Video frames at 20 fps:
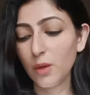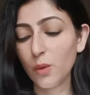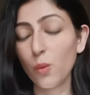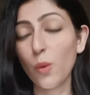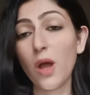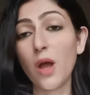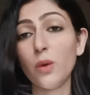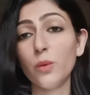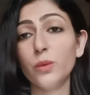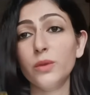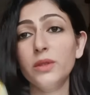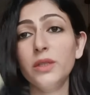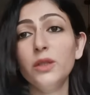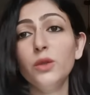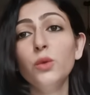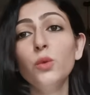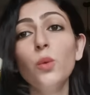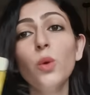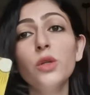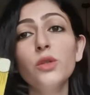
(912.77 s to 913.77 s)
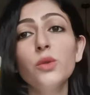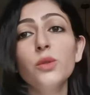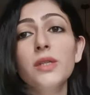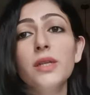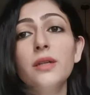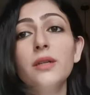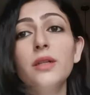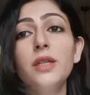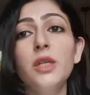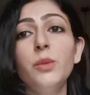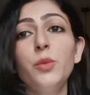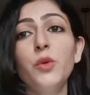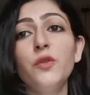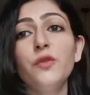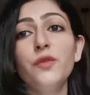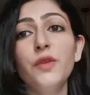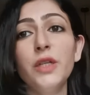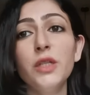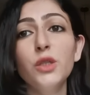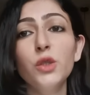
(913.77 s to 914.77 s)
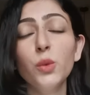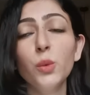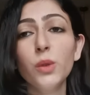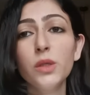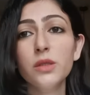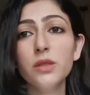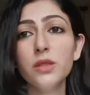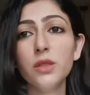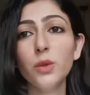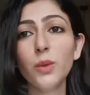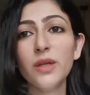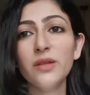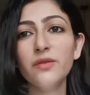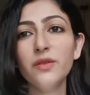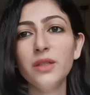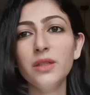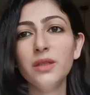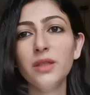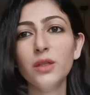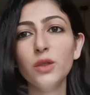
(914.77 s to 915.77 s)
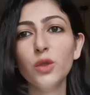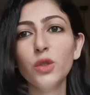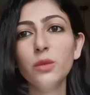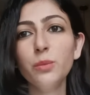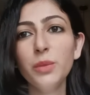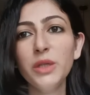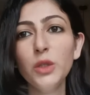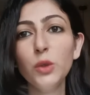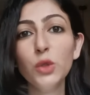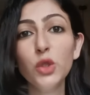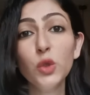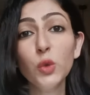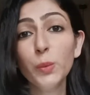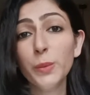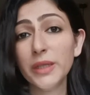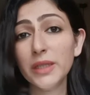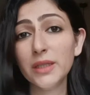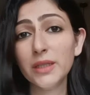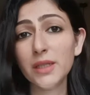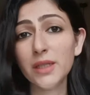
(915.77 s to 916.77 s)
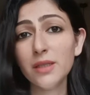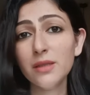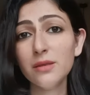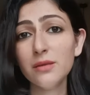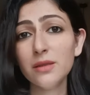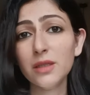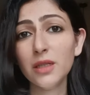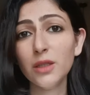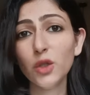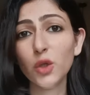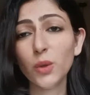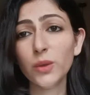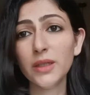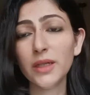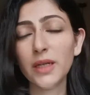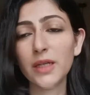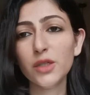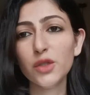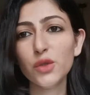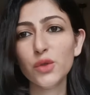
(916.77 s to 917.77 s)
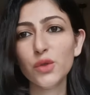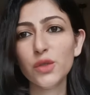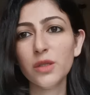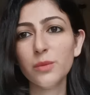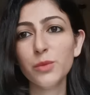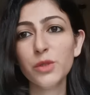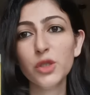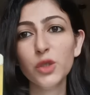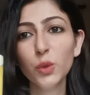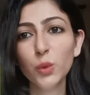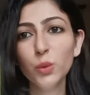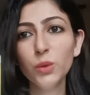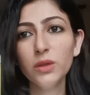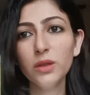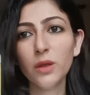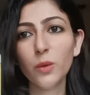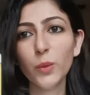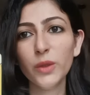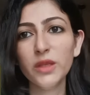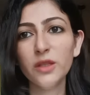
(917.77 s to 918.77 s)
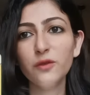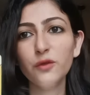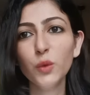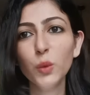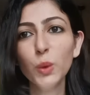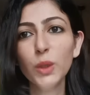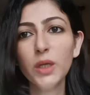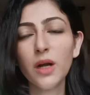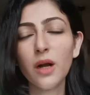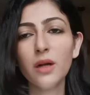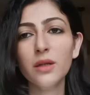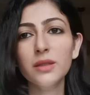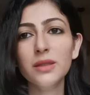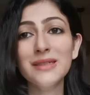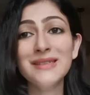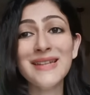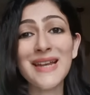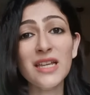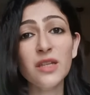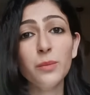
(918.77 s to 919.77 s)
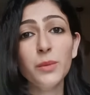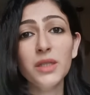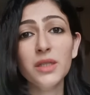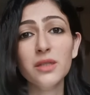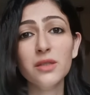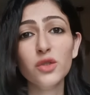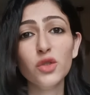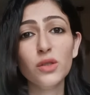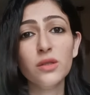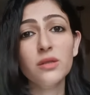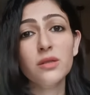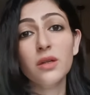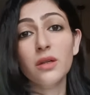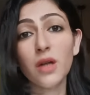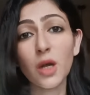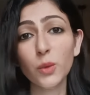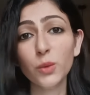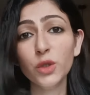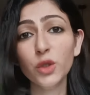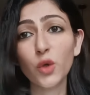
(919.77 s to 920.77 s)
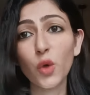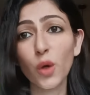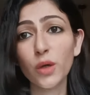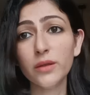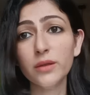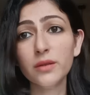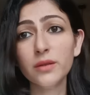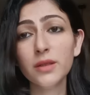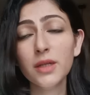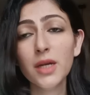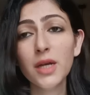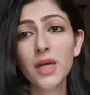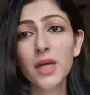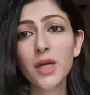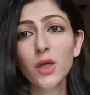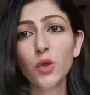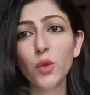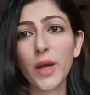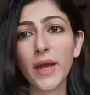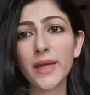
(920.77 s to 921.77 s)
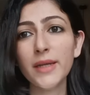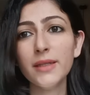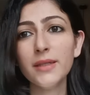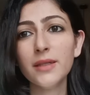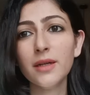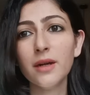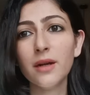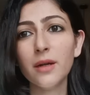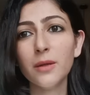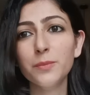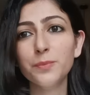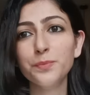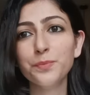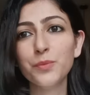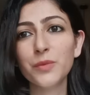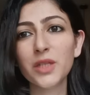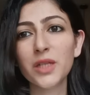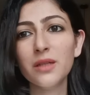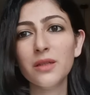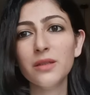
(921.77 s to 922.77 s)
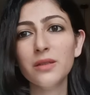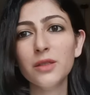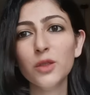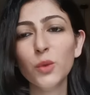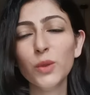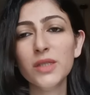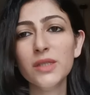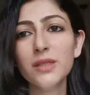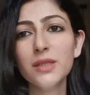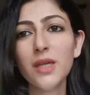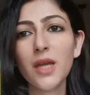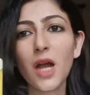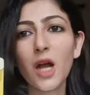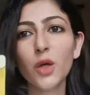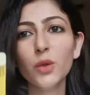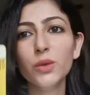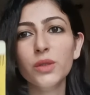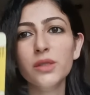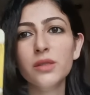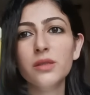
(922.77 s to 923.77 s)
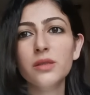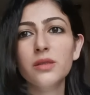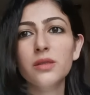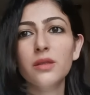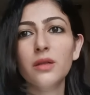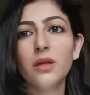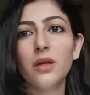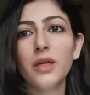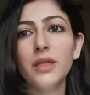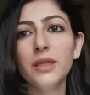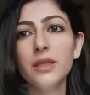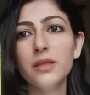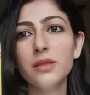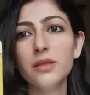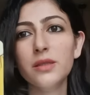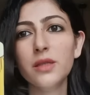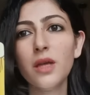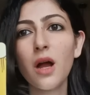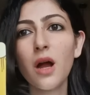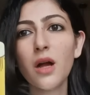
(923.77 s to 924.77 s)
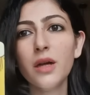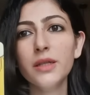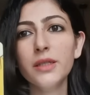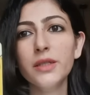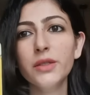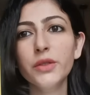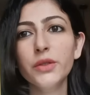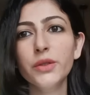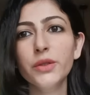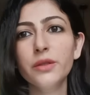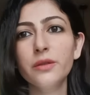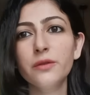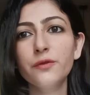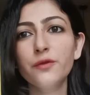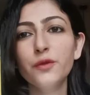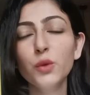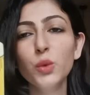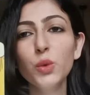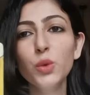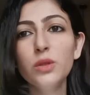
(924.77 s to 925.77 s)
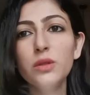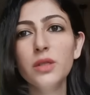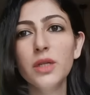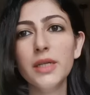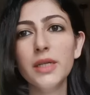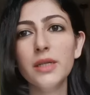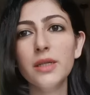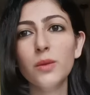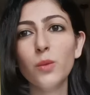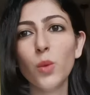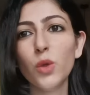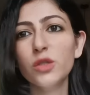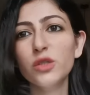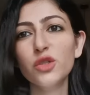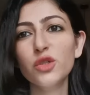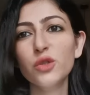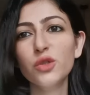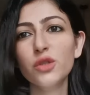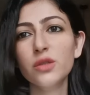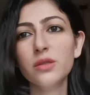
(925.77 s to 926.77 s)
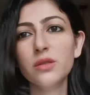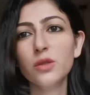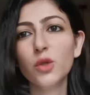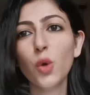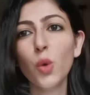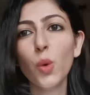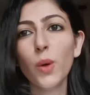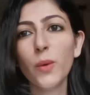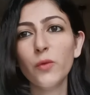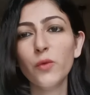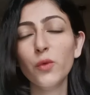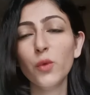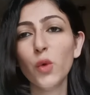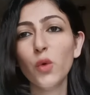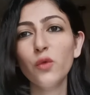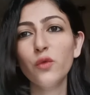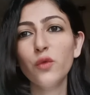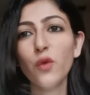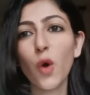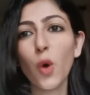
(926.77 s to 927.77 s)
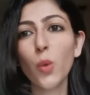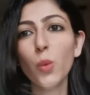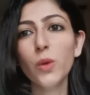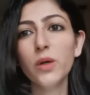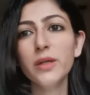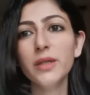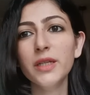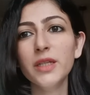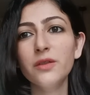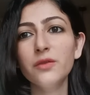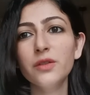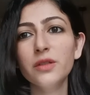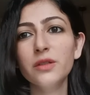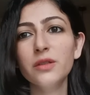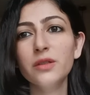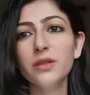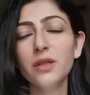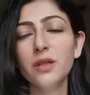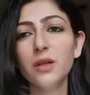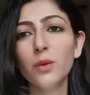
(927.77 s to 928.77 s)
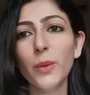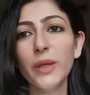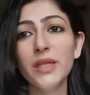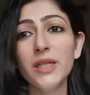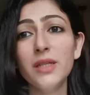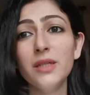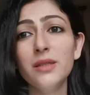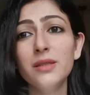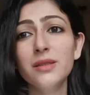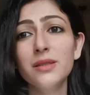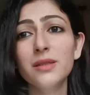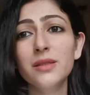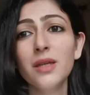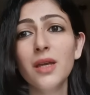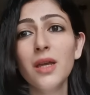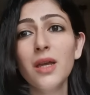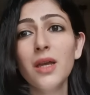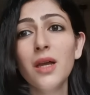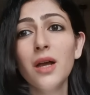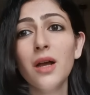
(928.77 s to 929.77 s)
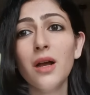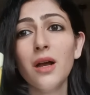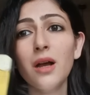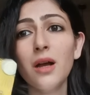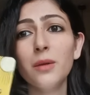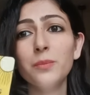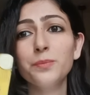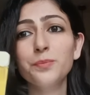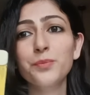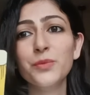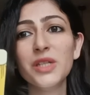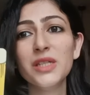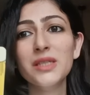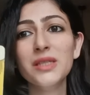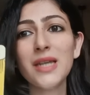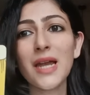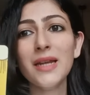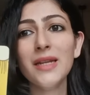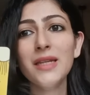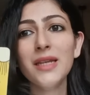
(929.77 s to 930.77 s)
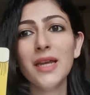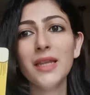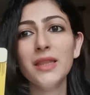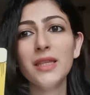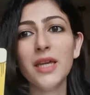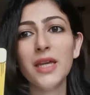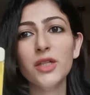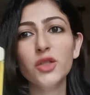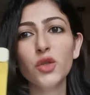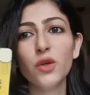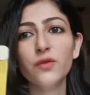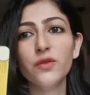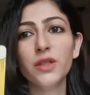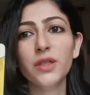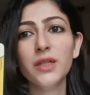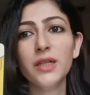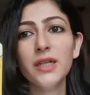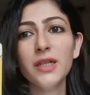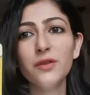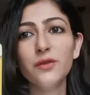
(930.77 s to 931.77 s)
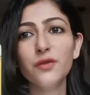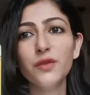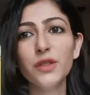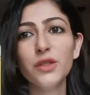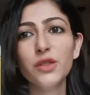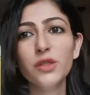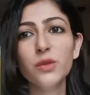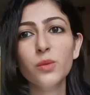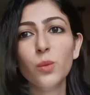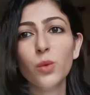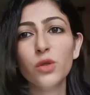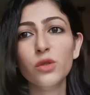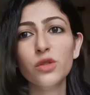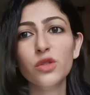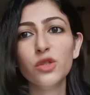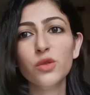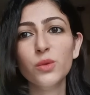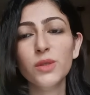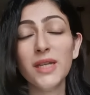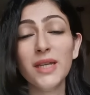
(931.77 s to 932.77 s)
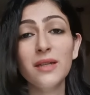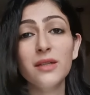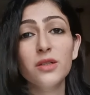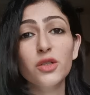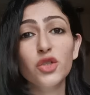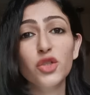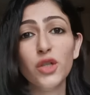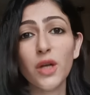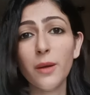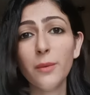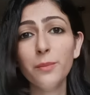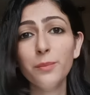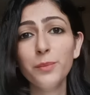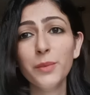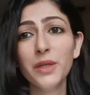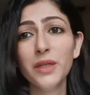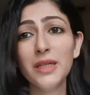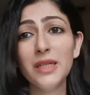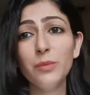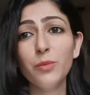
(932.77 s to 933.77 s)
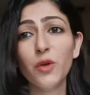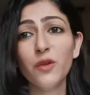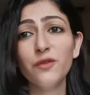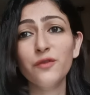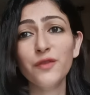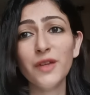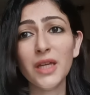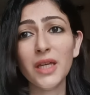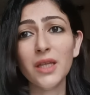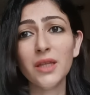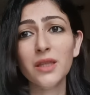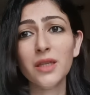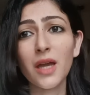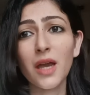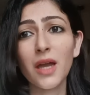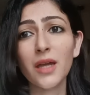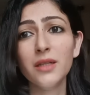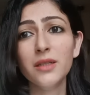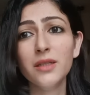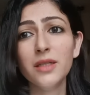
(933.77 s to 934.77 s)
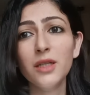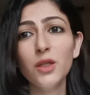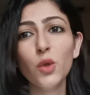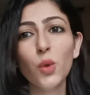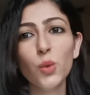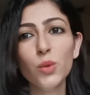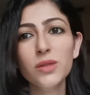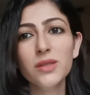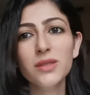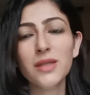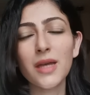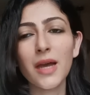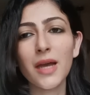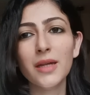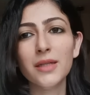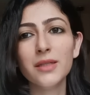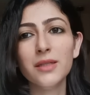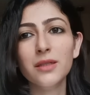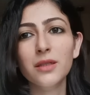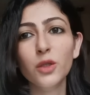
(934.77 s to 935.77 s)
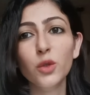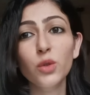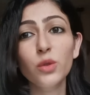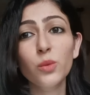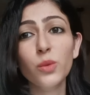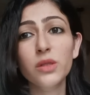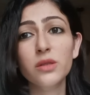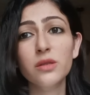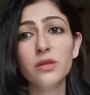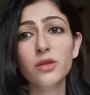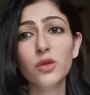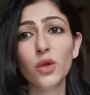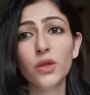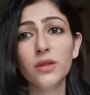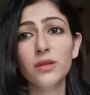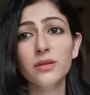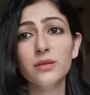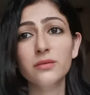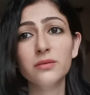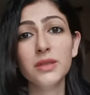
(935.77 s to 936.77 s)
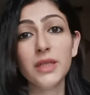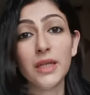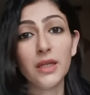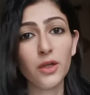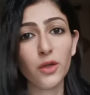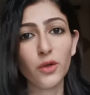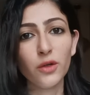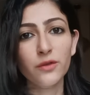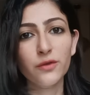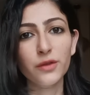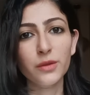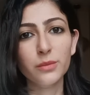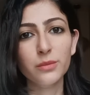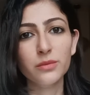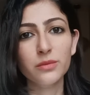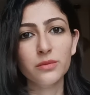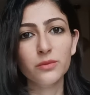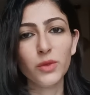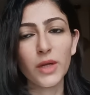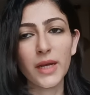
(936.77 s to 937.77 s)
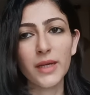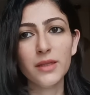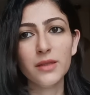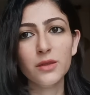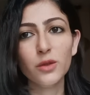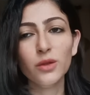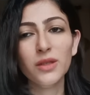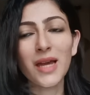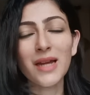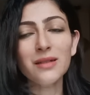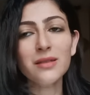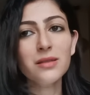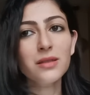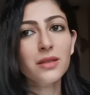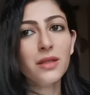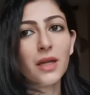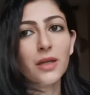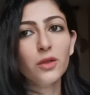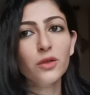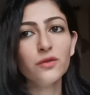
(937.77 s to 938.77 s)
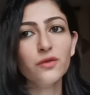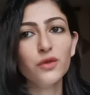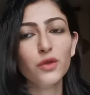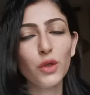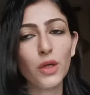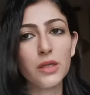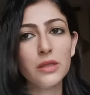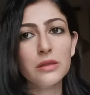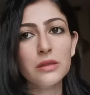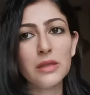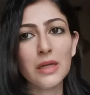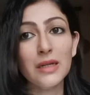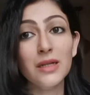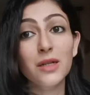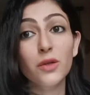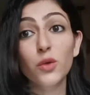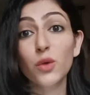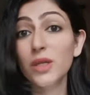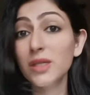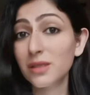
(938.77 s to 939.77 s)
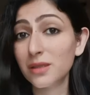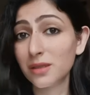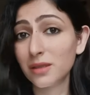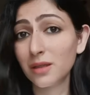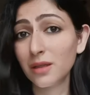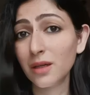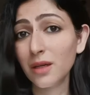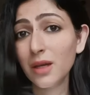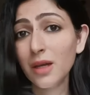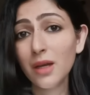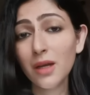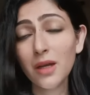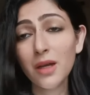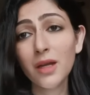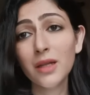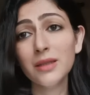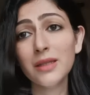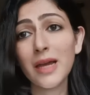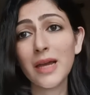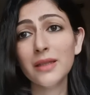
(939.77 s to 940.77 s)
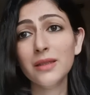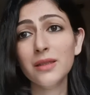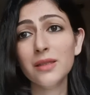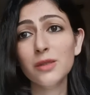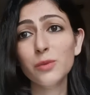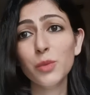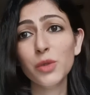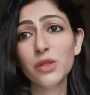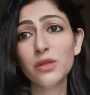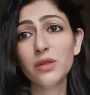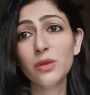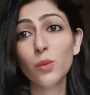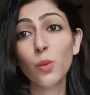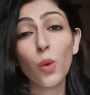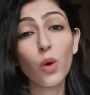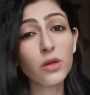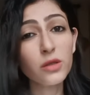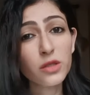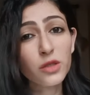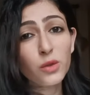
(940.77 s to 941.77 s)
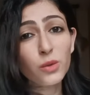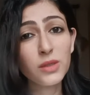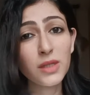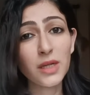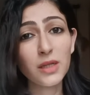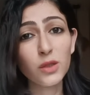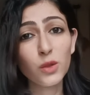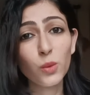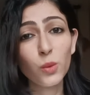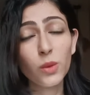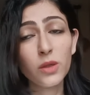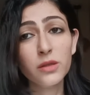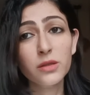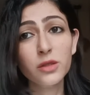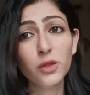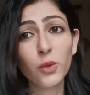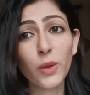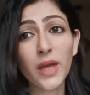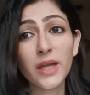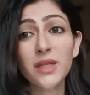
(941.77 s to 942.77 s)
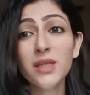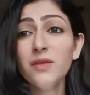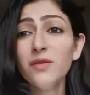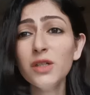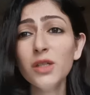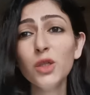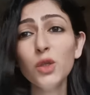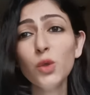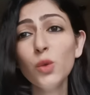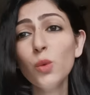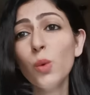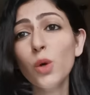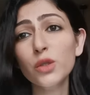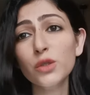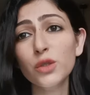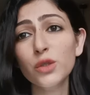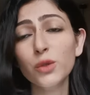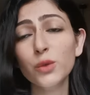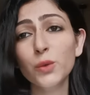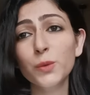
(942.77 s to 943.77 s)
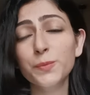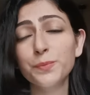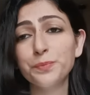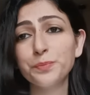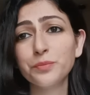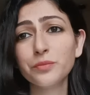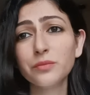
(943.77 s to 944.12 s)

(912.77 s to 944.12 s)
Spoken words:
Wow, they do want to take a leap of faith towards you. I feel there could be new beginnings in your relationship soon. With the Fool card, the timing is just around the corner, right? You can see how this in this card here, the Fool wants to just go forward. Even when he's standing at the edge of the cliff, he just wants to take a jump, leap of faith, and he knows that the universe is gonna take care of him, right? So that is the kind of trust and risk that this person wants to take towards you, and even you want to